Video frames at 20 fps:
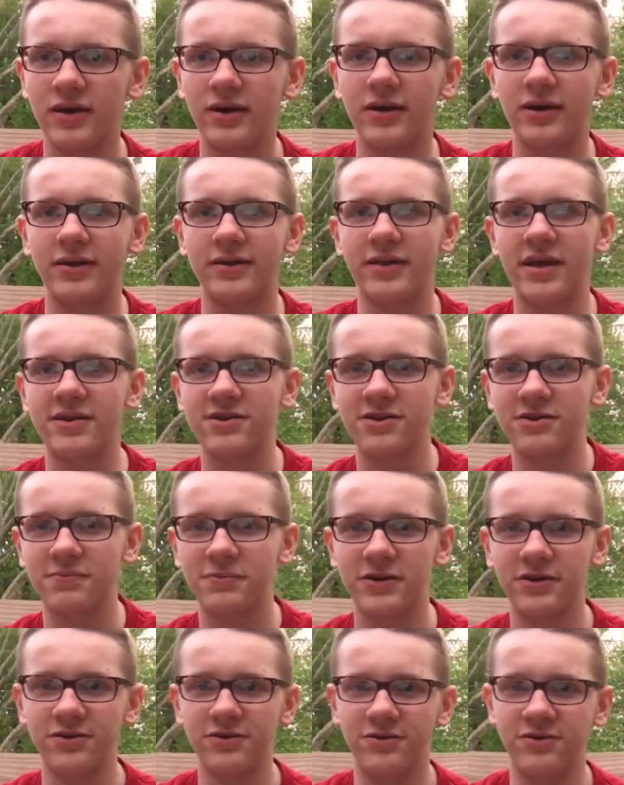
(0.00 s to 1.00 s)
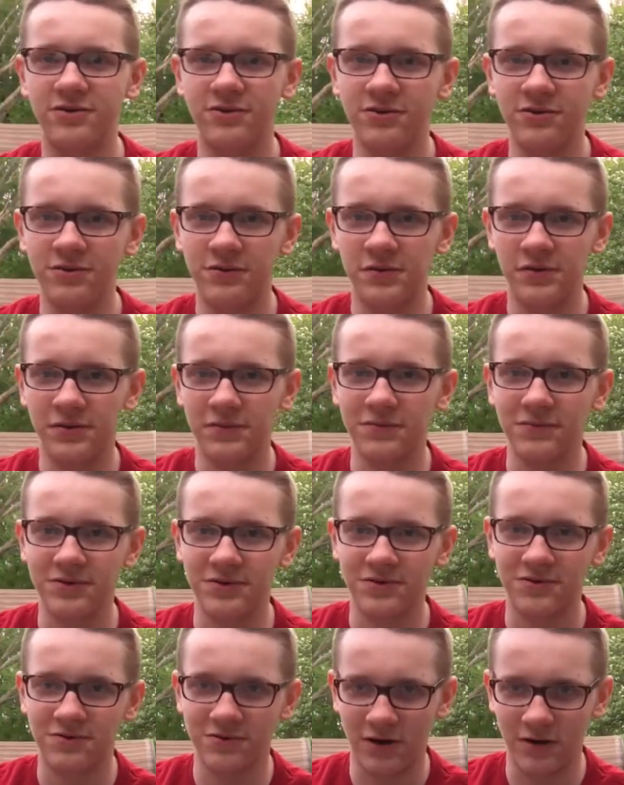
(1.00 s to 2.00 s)
that just because June was a
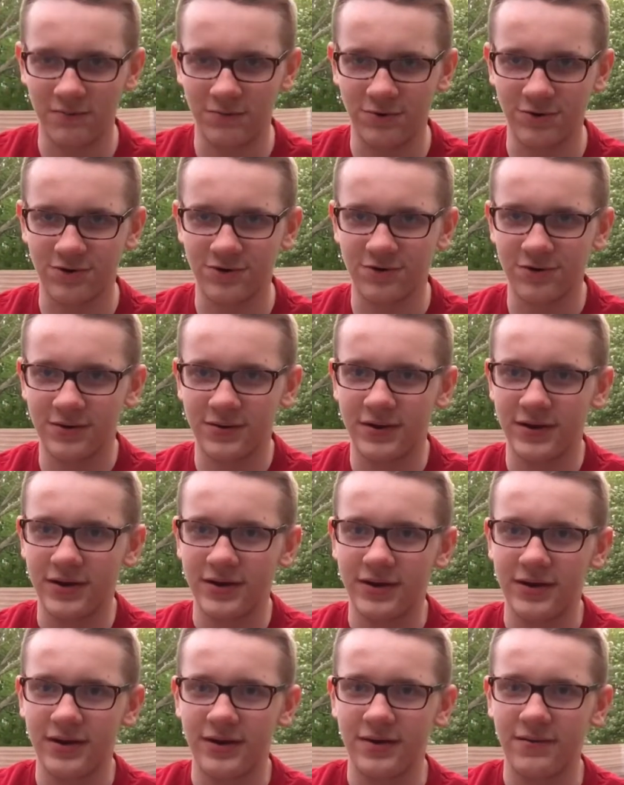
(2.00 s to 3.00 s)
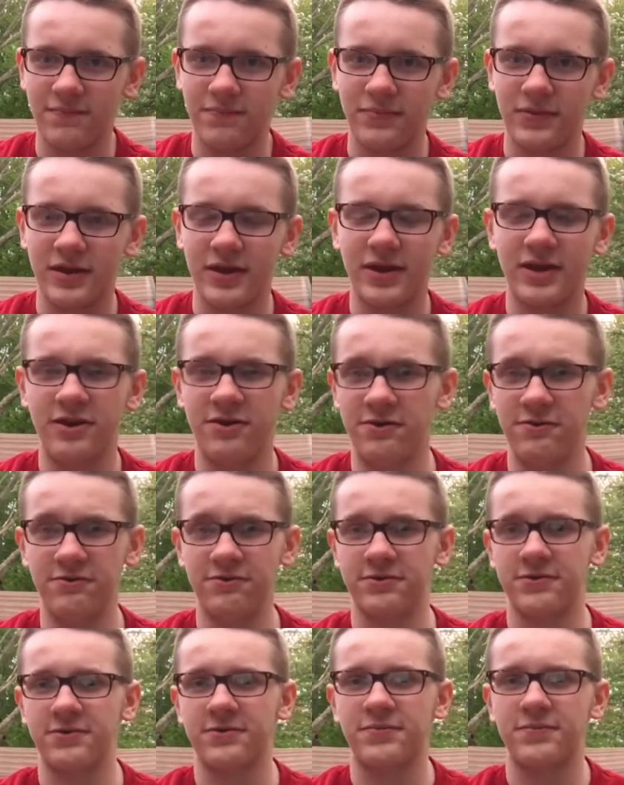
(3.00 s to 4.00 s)
drug pusher and
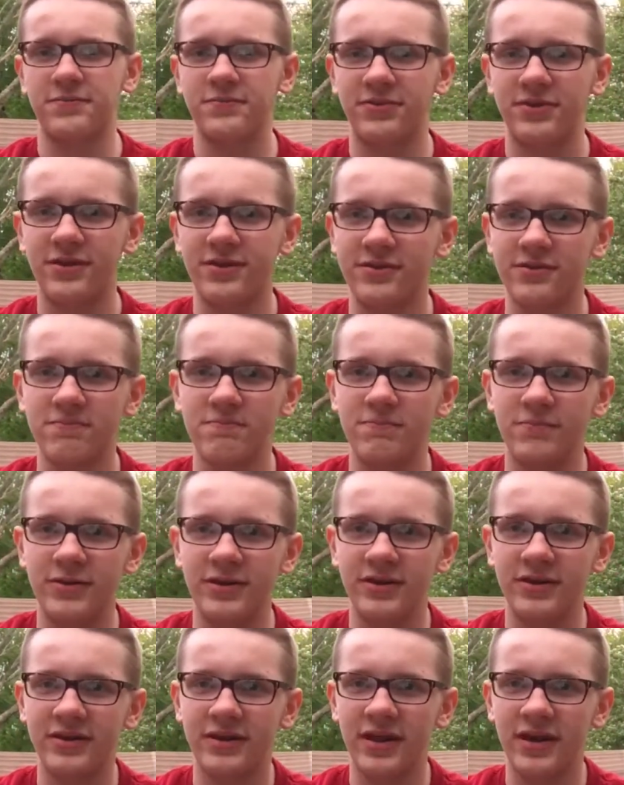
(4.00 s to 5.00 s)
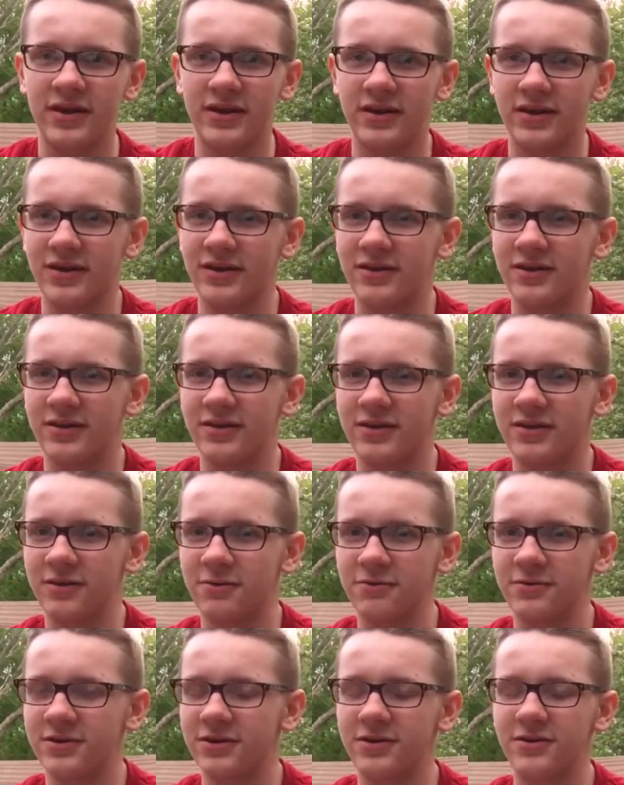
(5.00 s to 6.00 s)
user doesn't mean that there
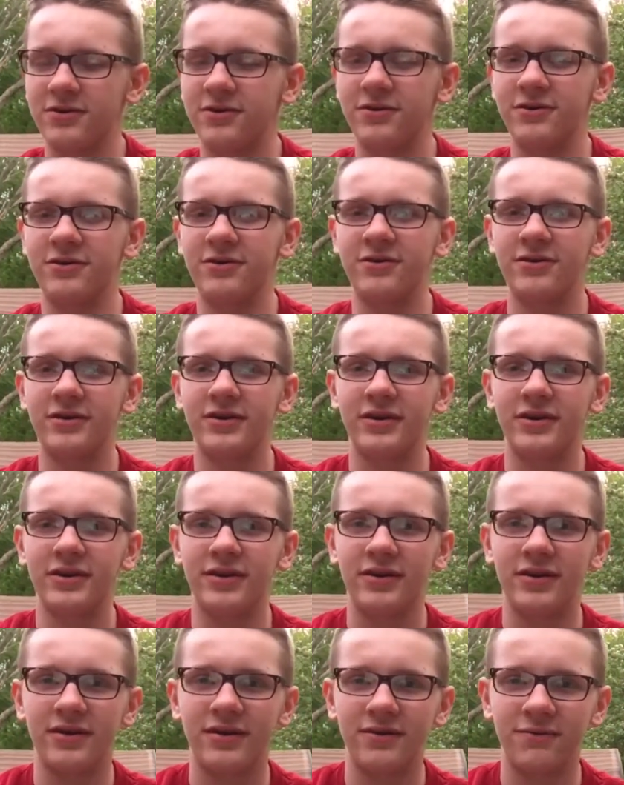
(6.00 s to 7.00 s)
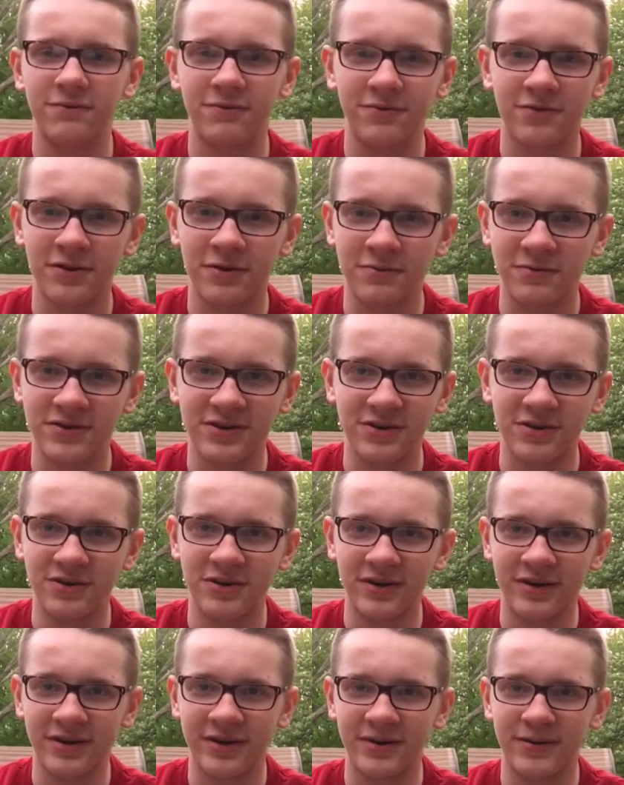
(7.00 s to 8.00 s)
wasn't good
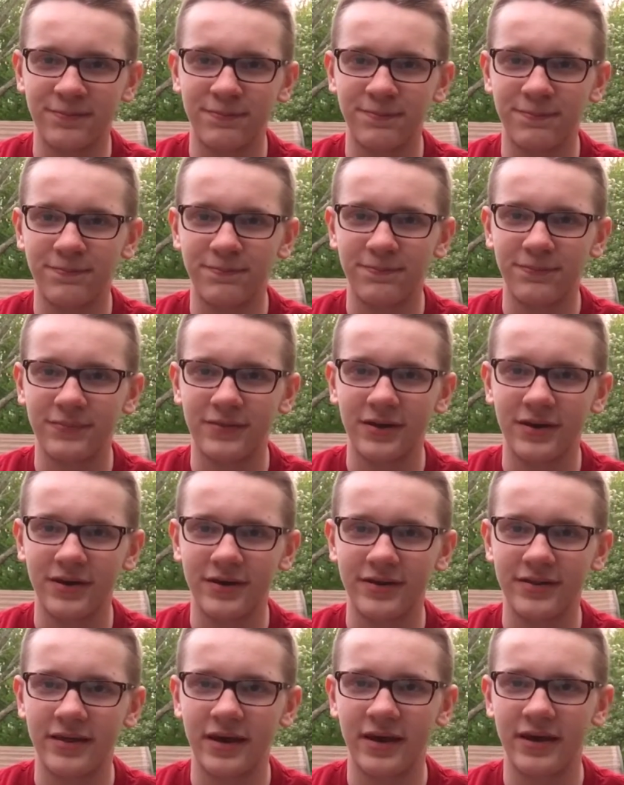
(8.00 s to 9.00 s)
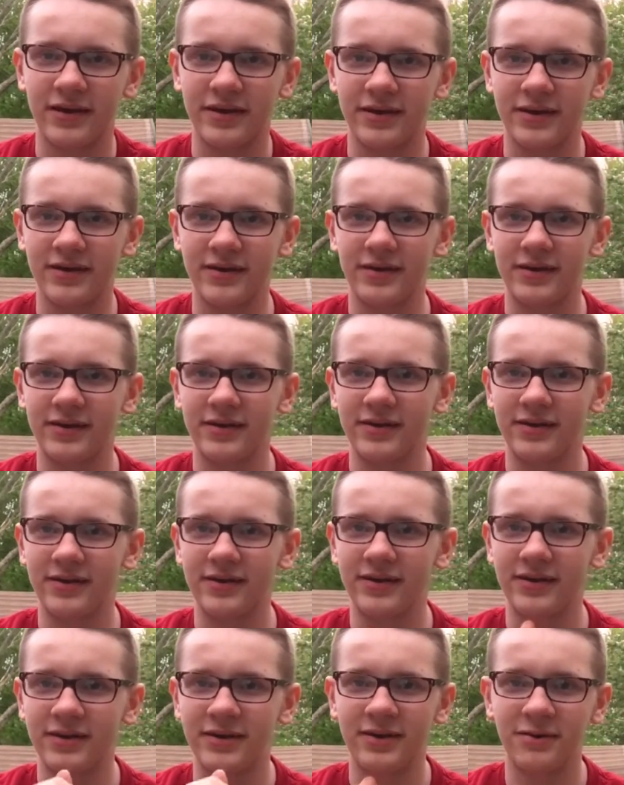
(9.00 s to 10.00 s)
in him, that
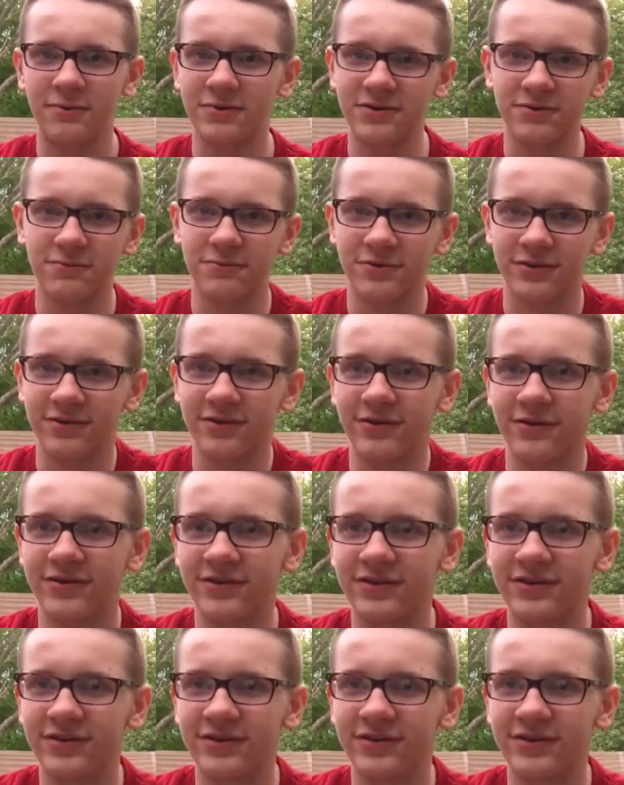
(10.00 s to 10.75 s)
he wasn't worthless.